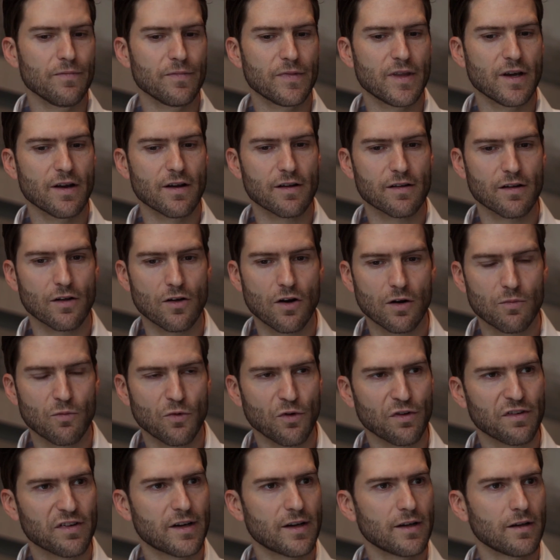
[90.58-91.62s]
There's a lot more
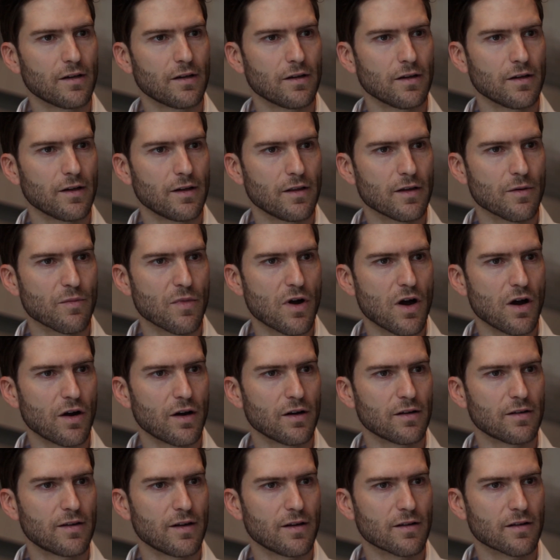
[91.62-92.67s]
skill in the
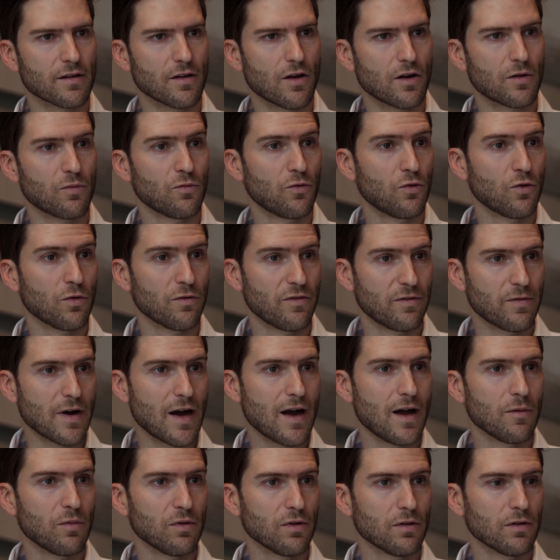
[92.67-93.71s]
market. There's a lot more
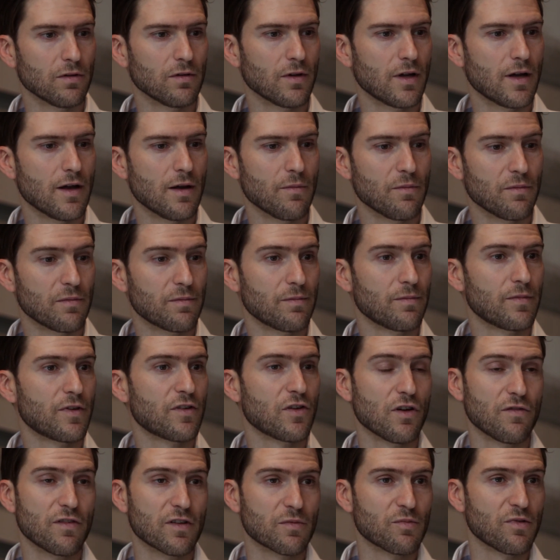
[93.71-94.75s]
viable
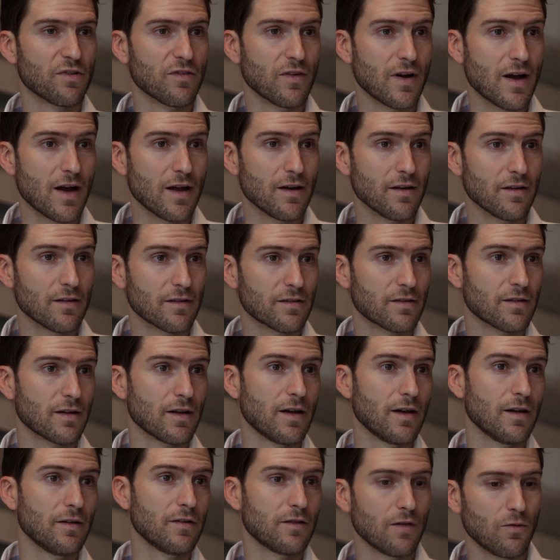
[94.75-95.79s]
service providers,
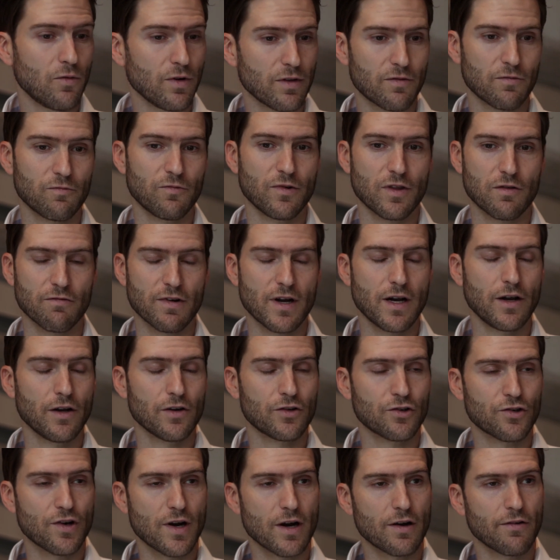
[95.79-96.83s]
and with really a
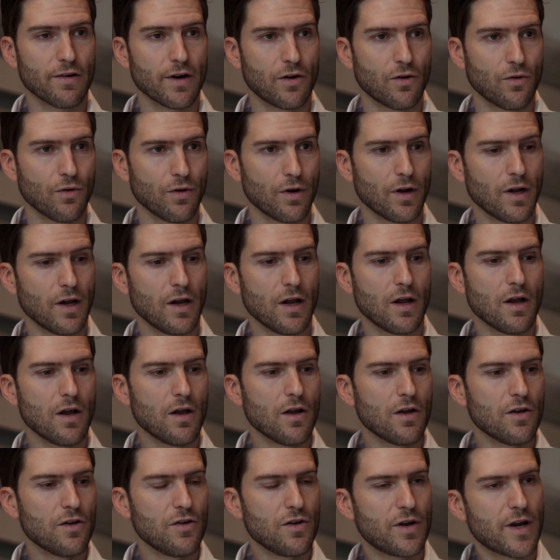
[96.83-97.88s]
track record,
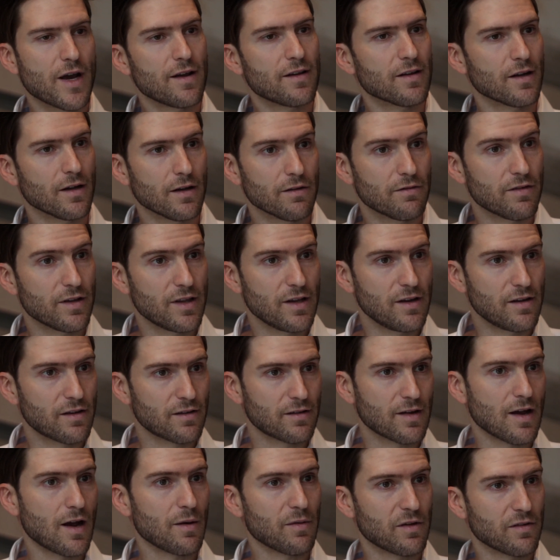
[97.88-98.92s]
who can deliver these
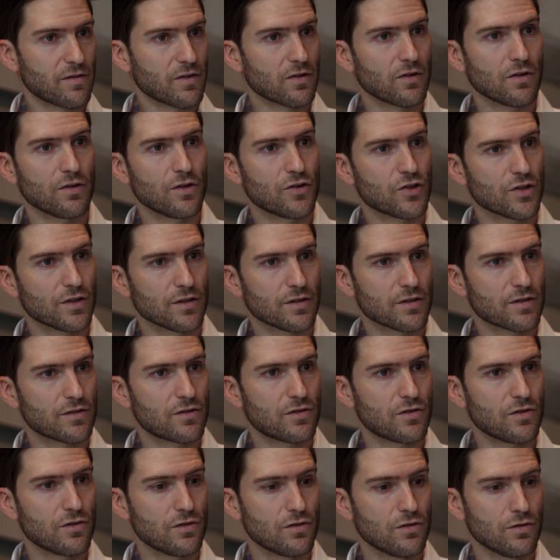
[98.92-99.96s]
types of solutions
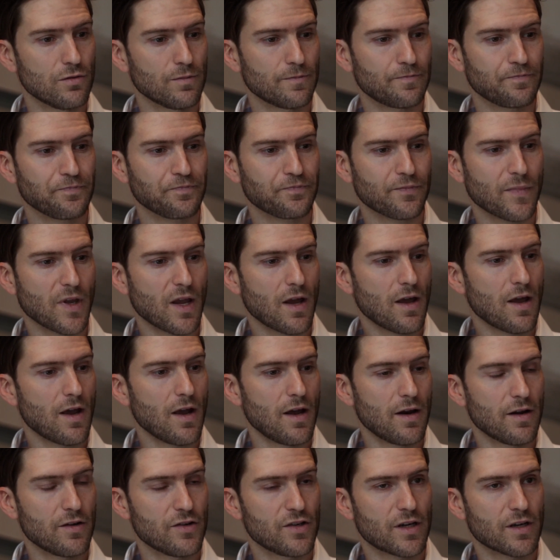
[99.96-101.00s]
to
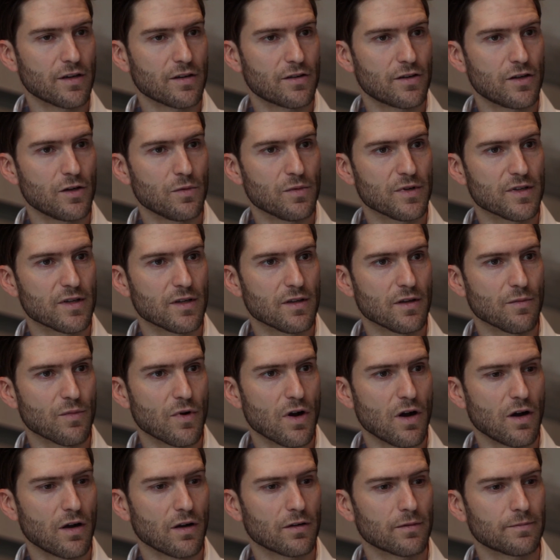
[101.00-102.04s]
energy consumers in the
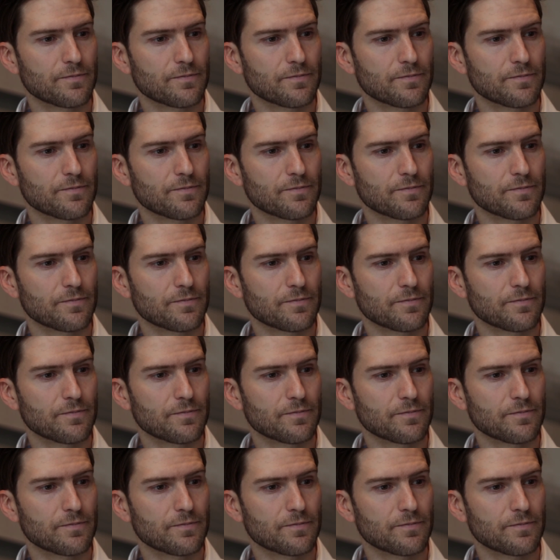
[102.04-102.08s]
market.